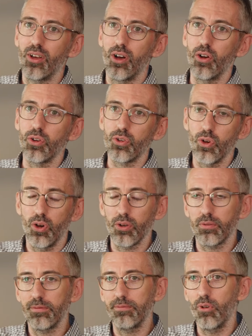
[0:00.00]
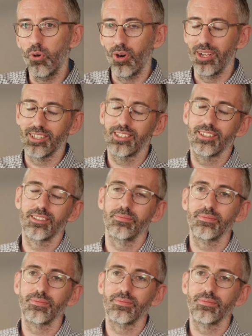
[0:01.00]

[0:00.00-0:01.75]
on God for us